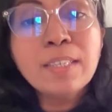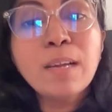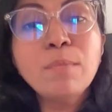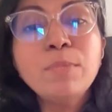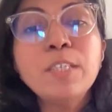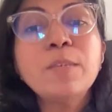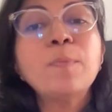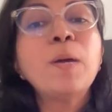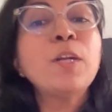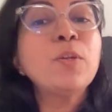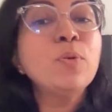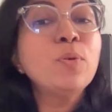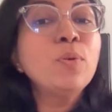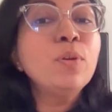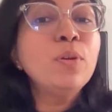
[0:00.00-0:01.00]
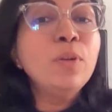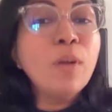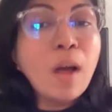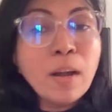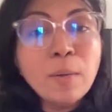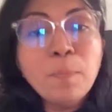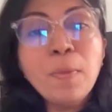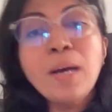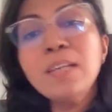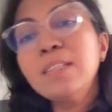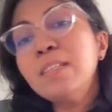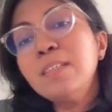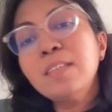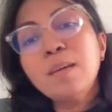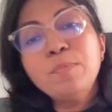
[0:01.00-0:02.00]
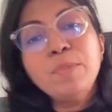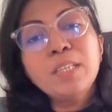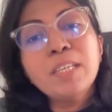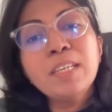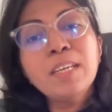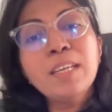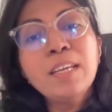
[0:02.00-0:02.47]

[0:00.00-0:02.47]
subject but you could not pass the subject,